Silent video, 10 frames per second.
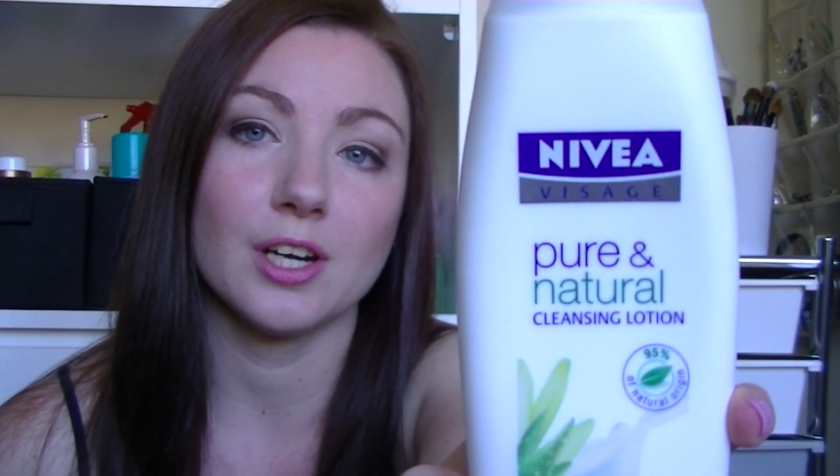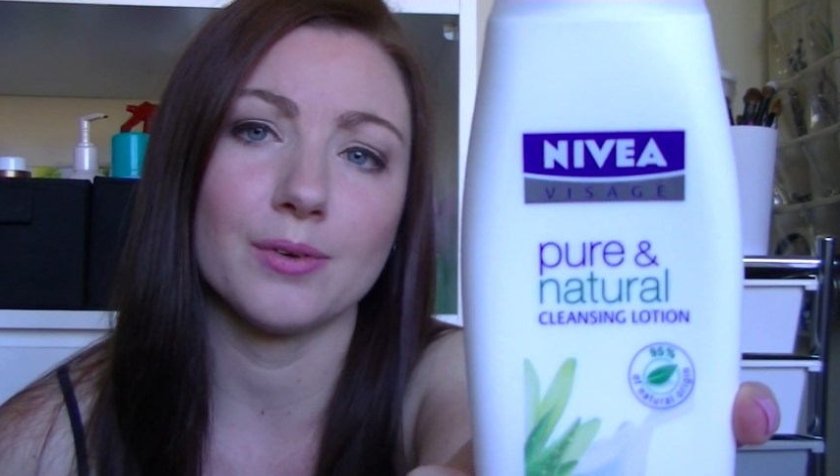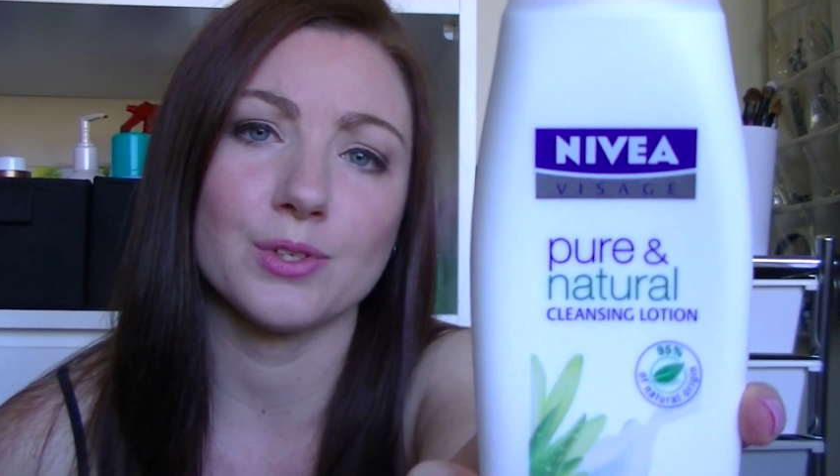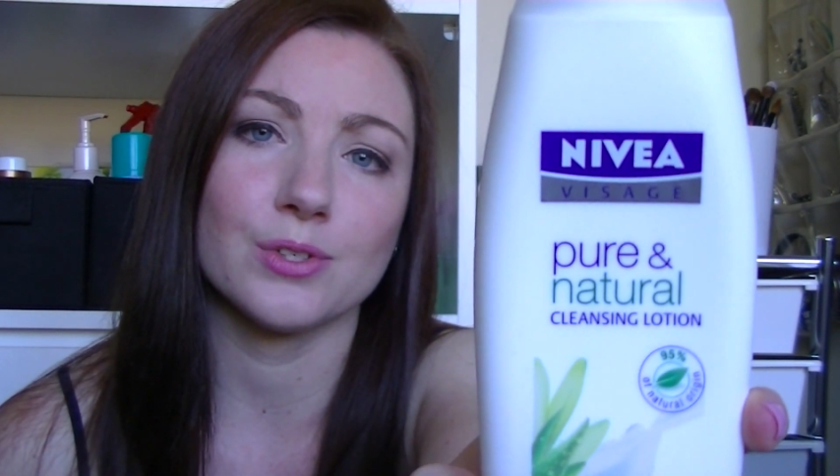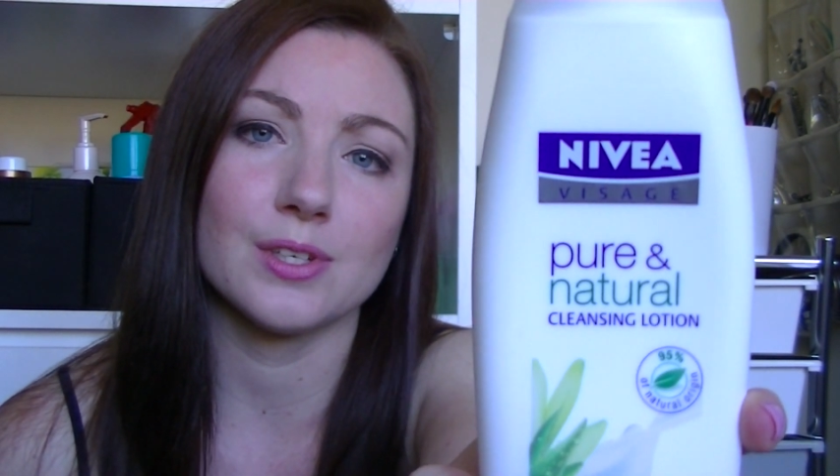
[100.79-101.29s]
I
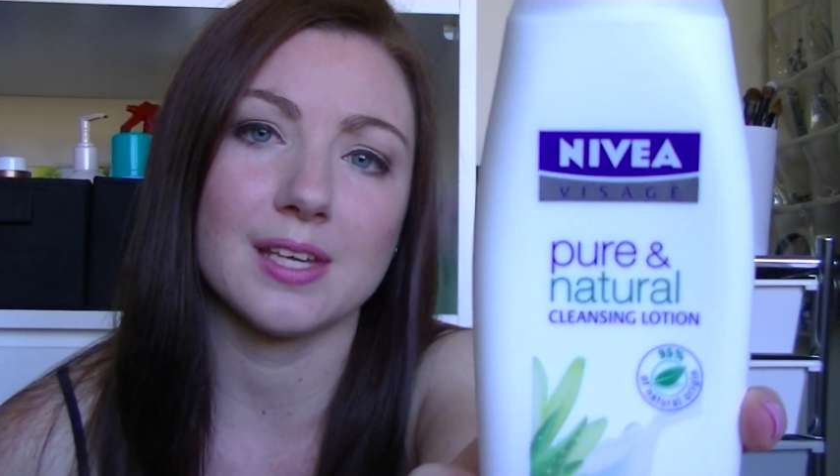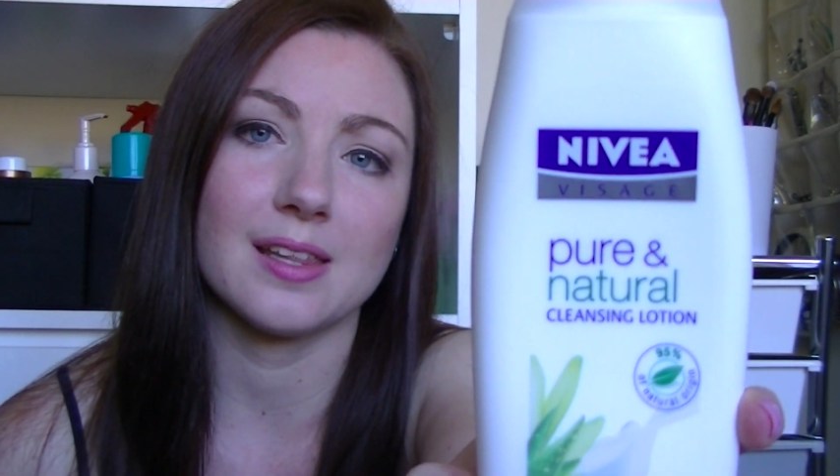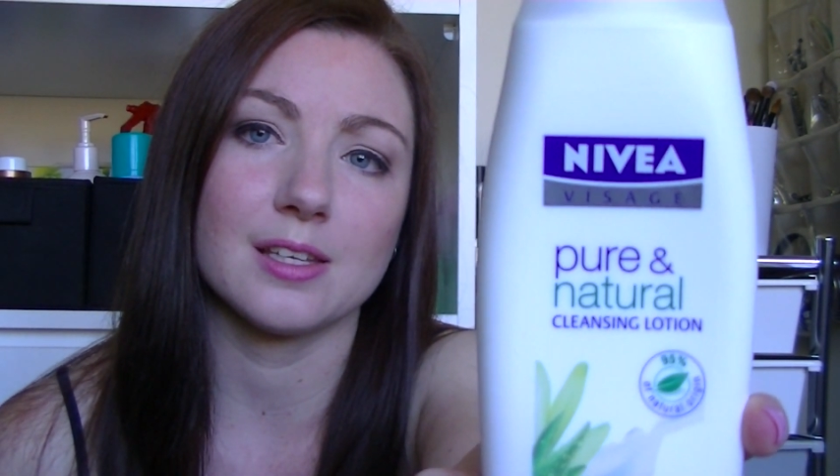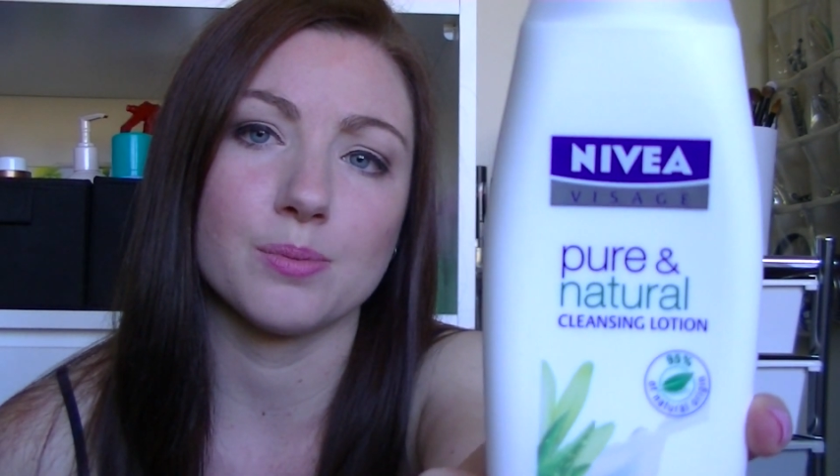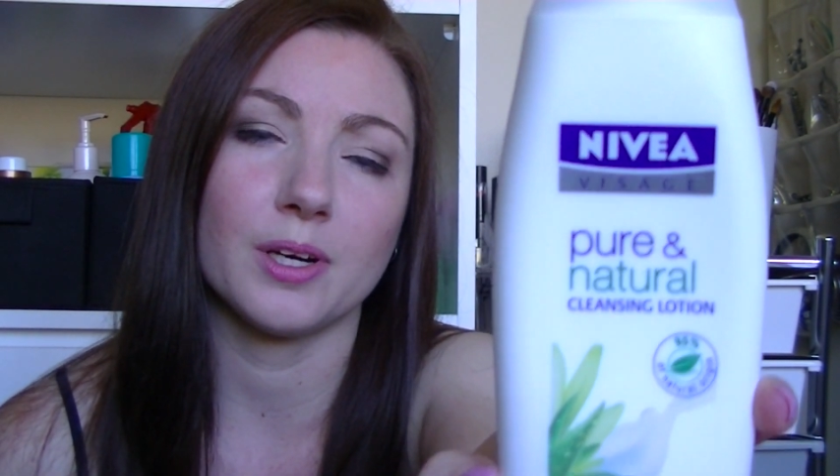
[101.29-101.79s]
was also
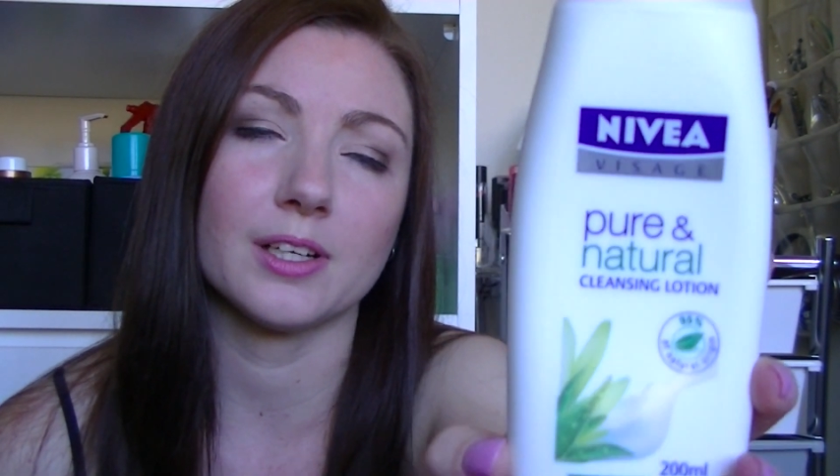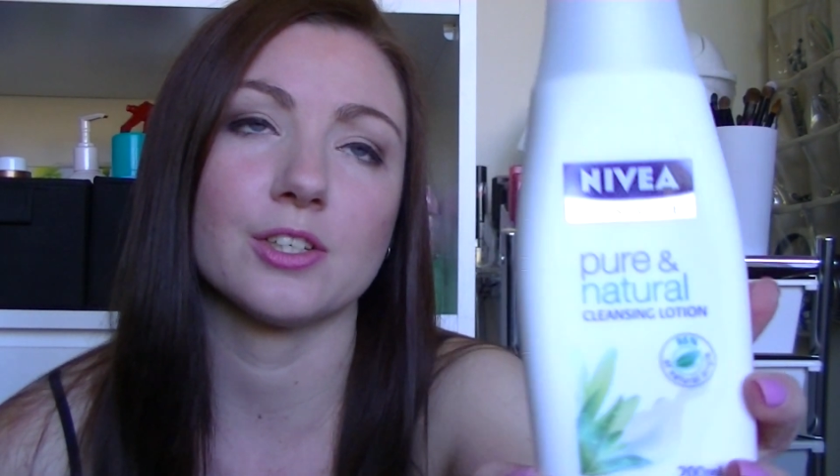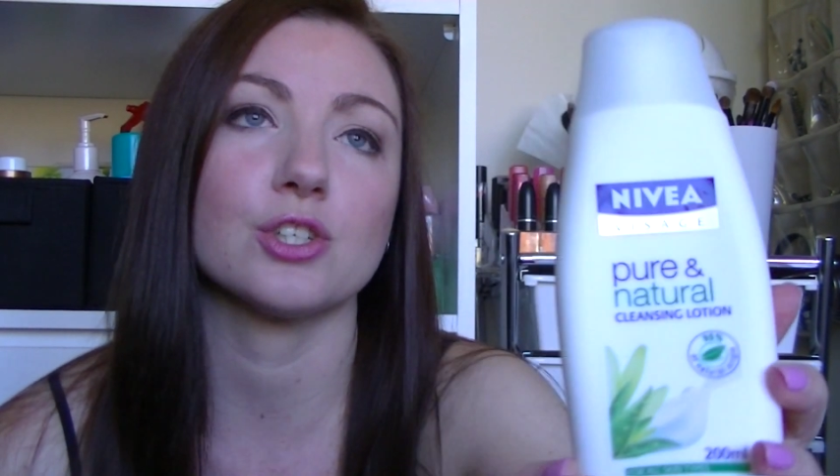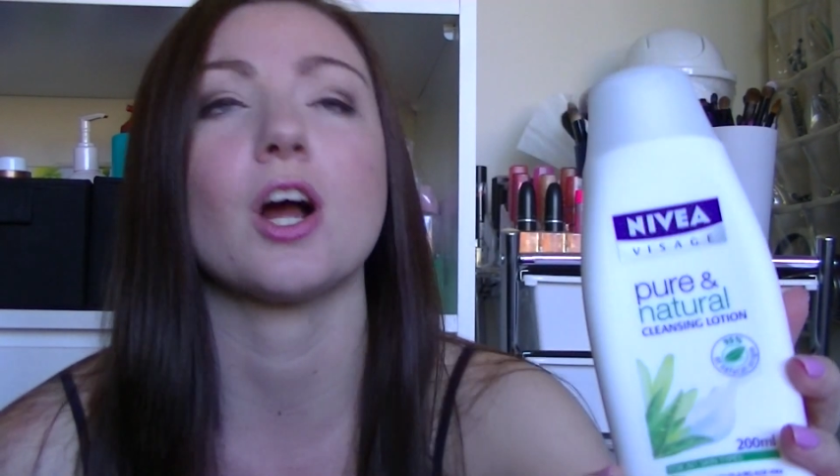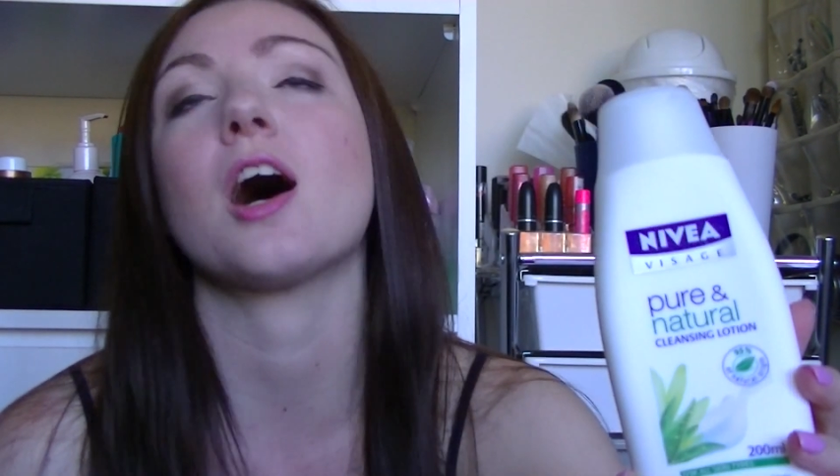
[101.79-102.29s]
sent this product
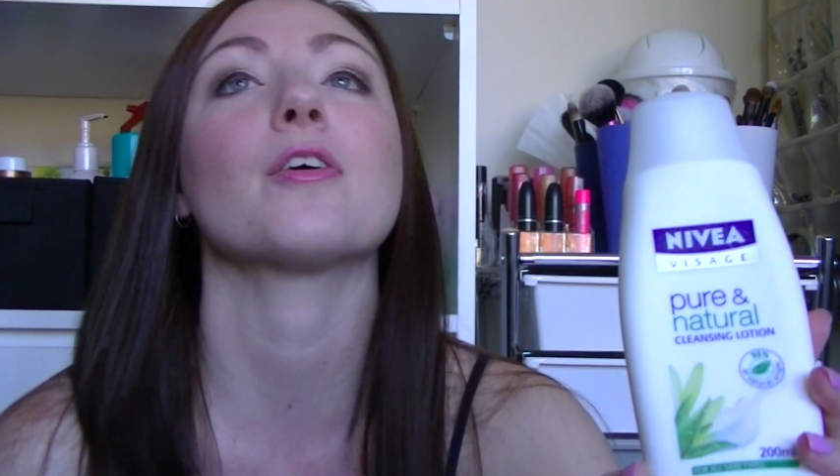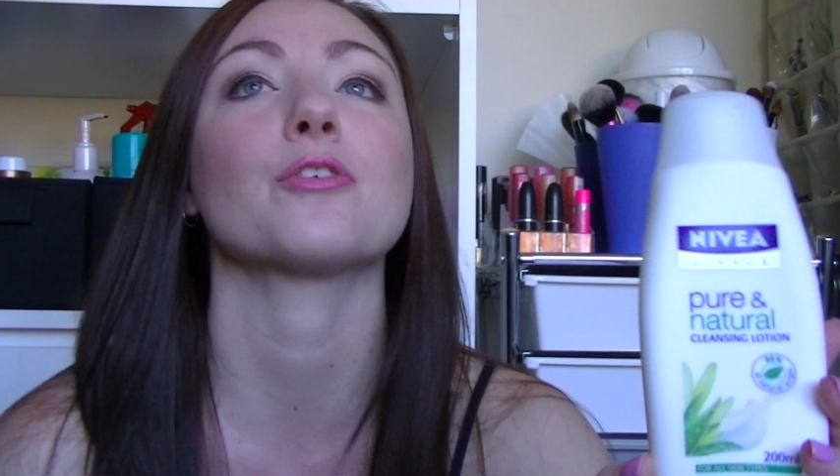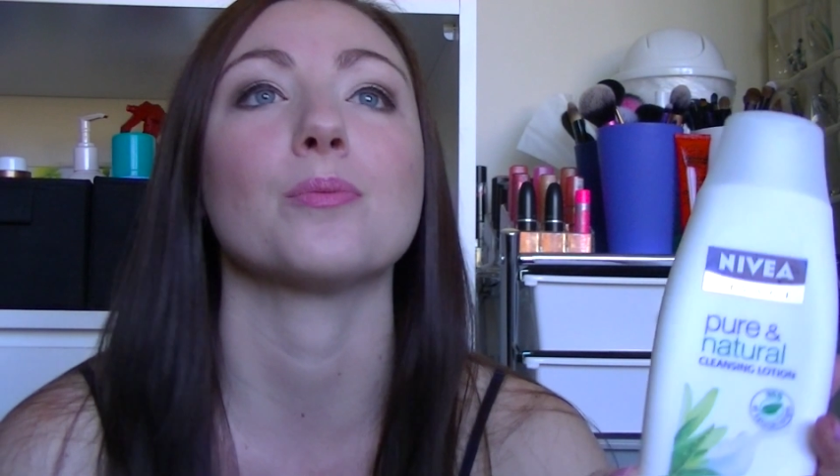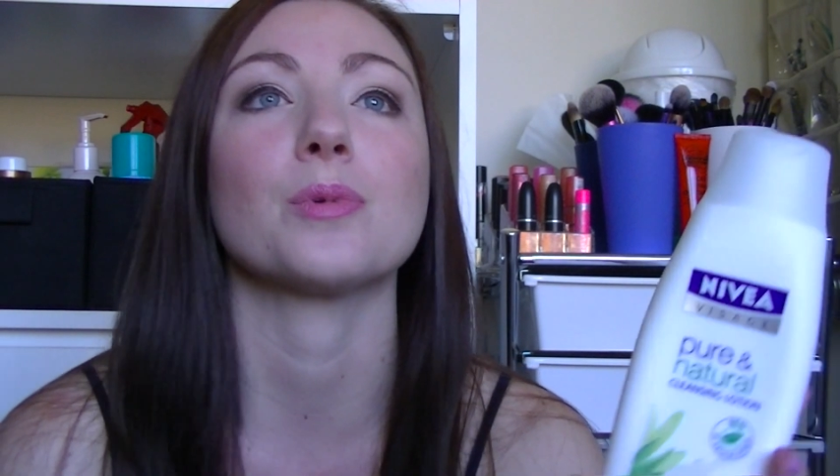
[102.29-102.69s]
to trial from